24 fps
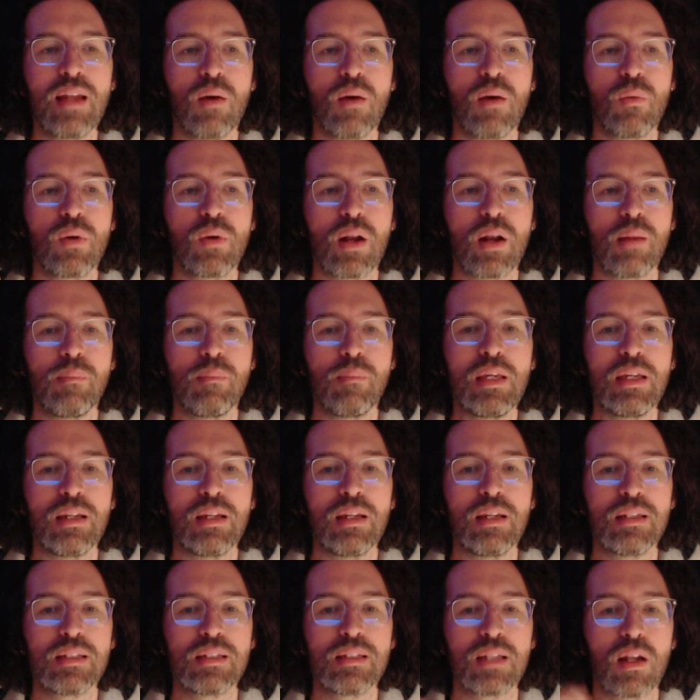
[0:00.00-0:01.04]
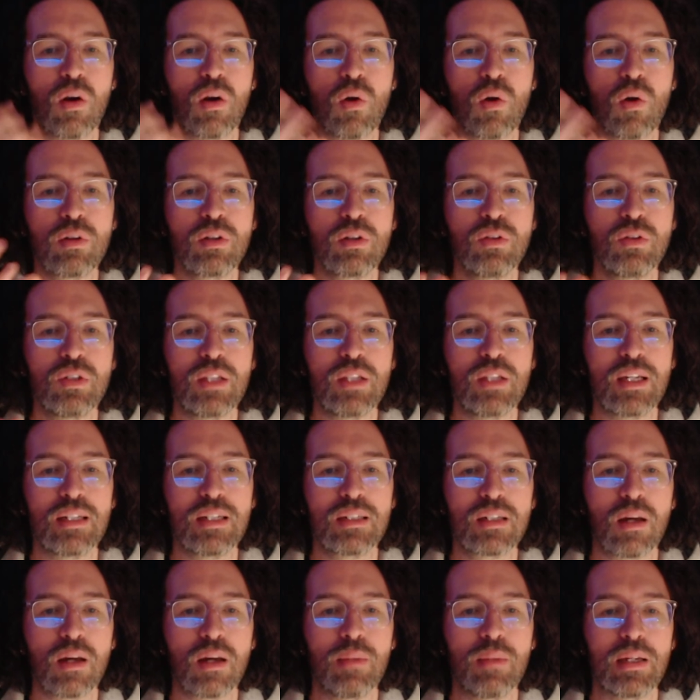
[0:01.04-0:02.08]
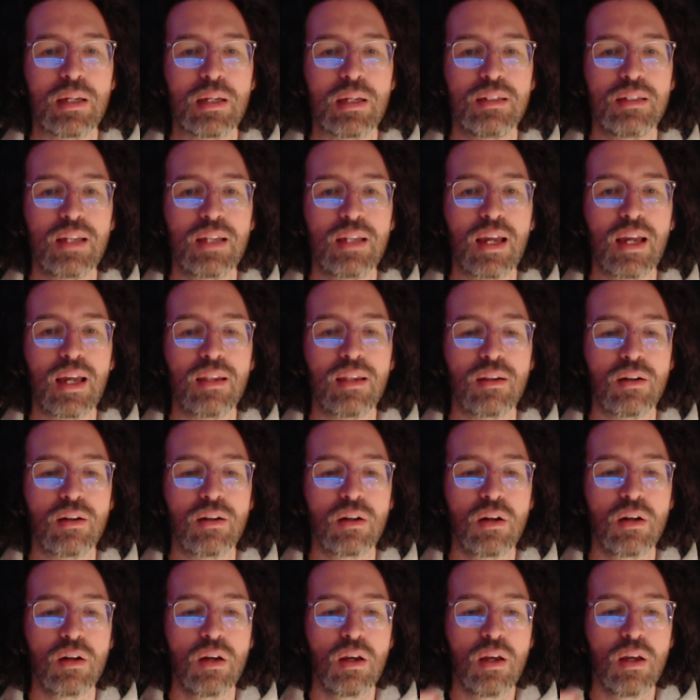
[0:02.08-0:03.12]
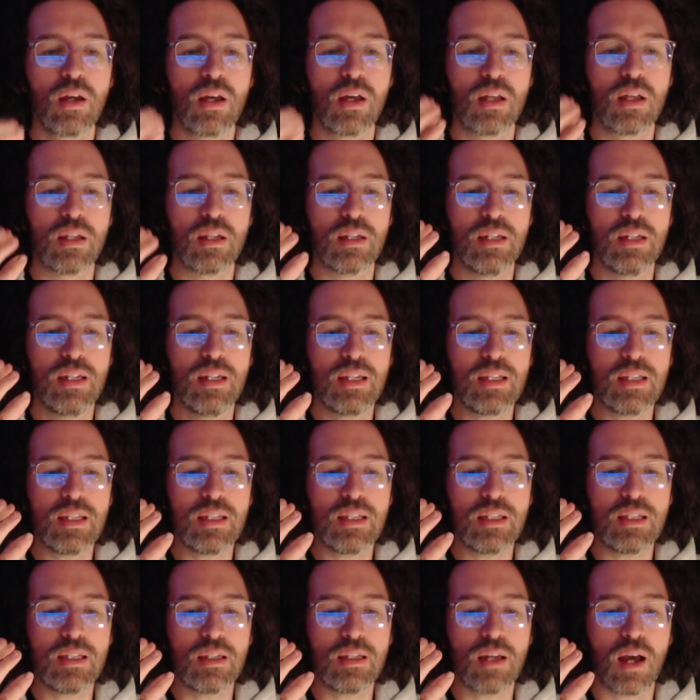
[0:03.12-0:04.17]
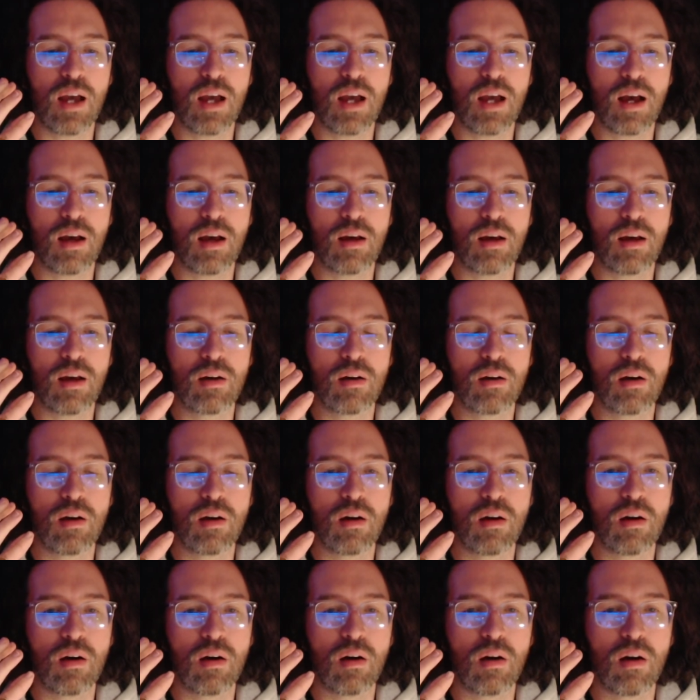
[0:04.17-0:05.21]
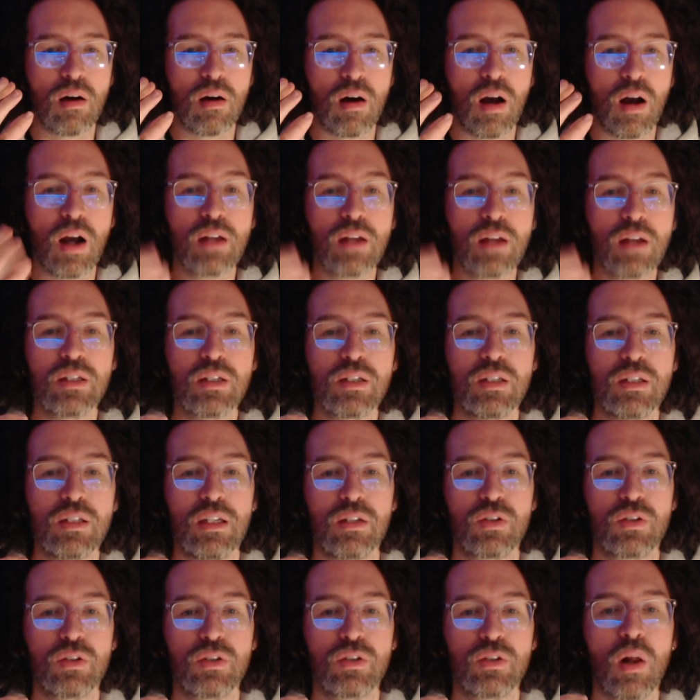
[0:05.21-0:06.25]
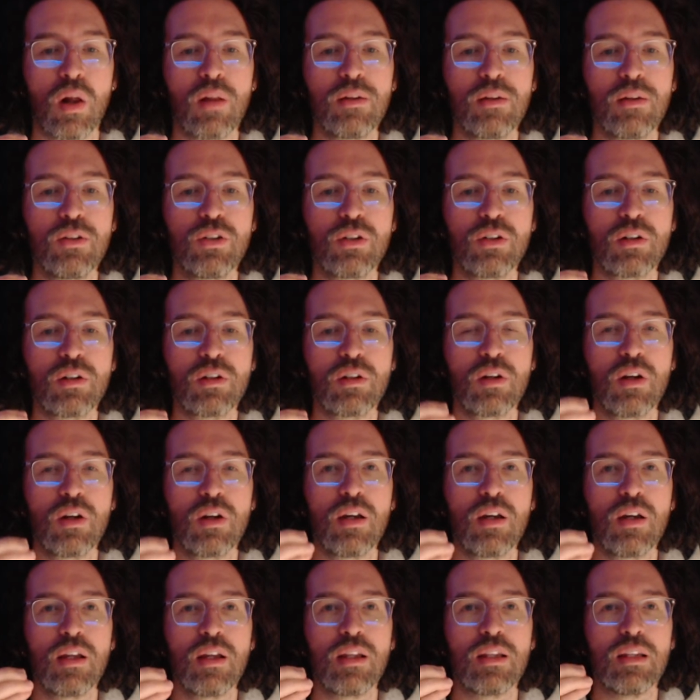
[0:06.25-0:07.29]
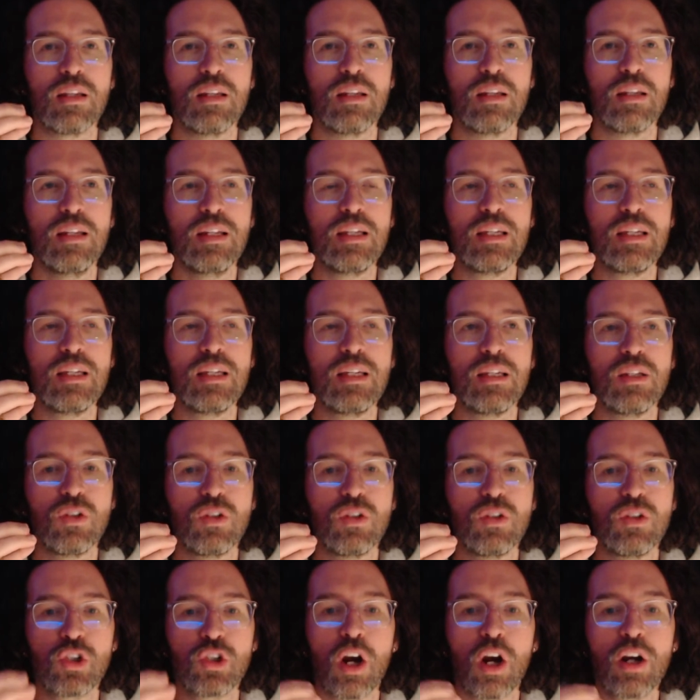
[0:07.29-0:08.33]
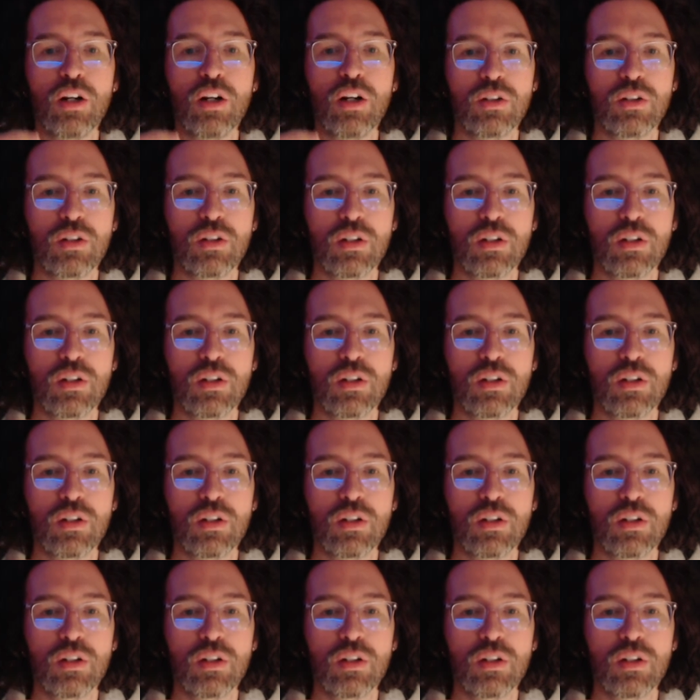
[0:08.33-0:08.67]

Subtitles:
what I mean is that all those things coming together, the us as the astrologer, the chart,